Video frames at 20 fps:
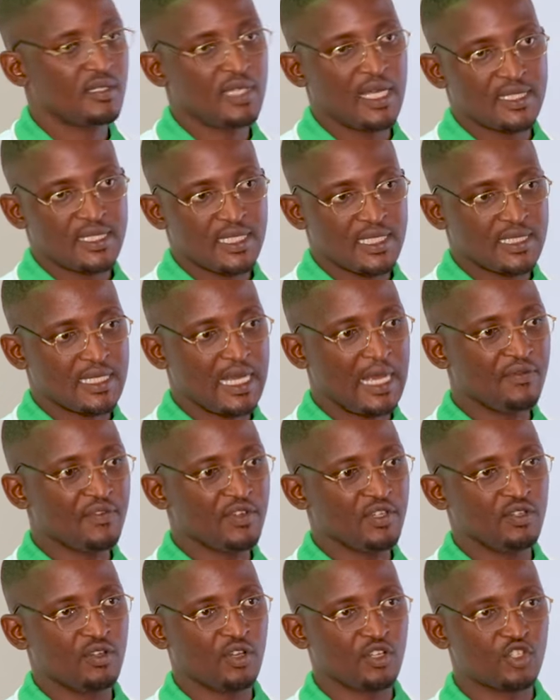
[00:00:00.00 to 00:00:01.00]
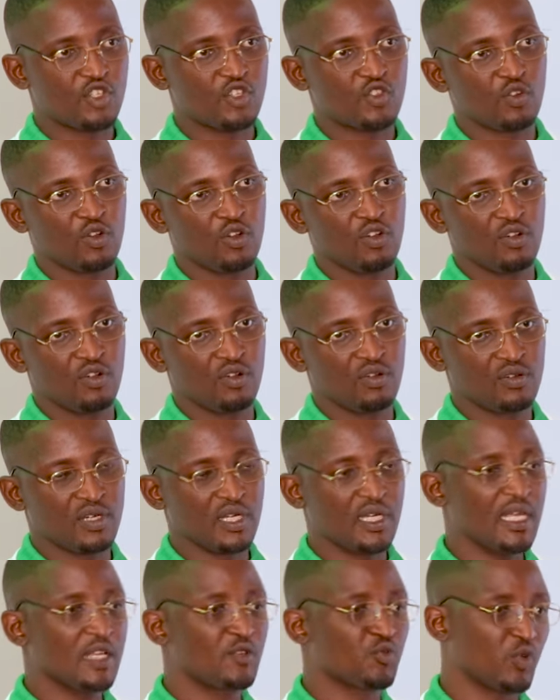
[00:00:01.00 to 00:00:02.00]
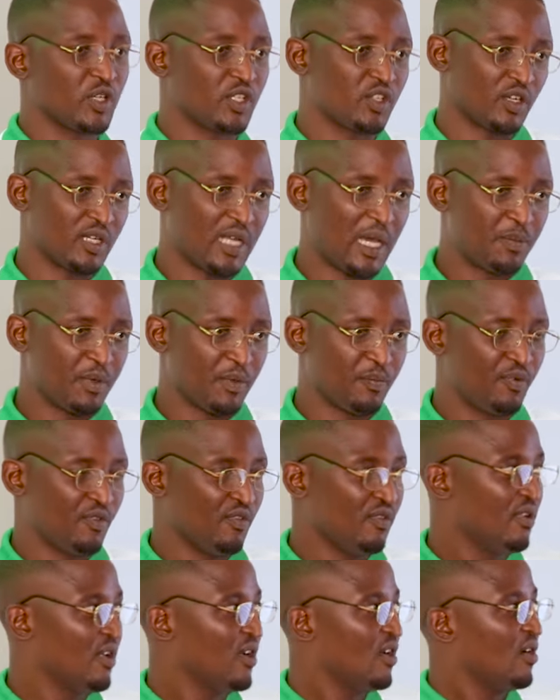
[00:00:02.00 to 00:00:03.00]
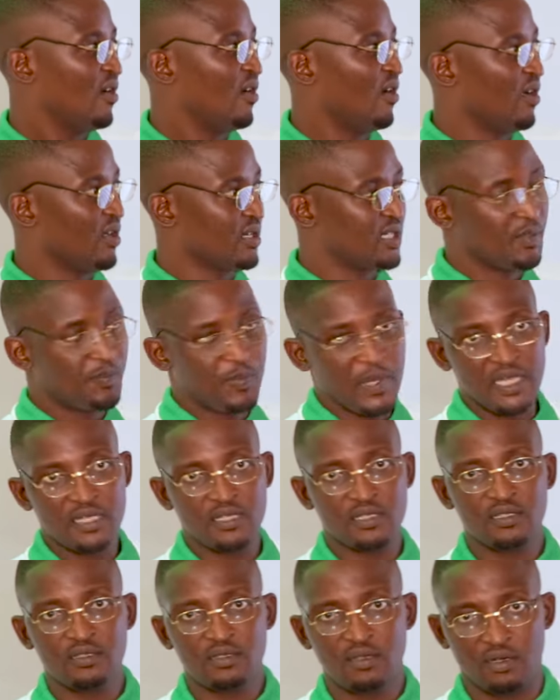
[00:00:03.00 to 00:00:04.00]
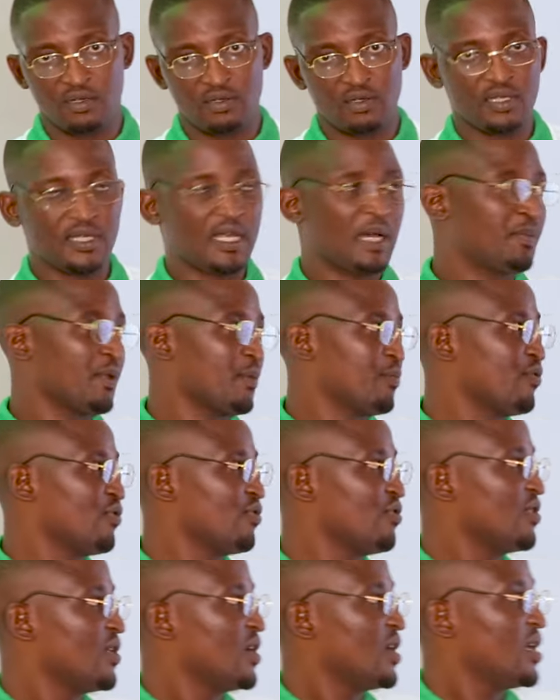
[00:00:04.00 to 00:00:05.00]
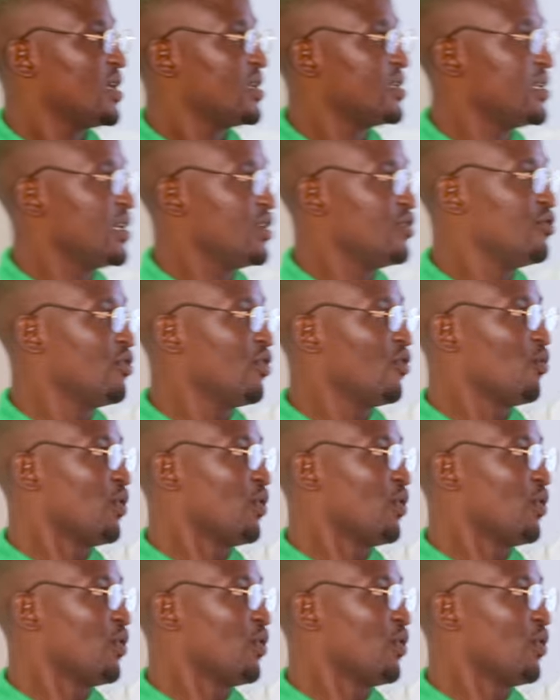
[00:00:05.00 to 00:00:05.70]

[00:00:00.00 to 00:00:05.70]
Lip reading: that is having not to relate with other people or depending on other people, they know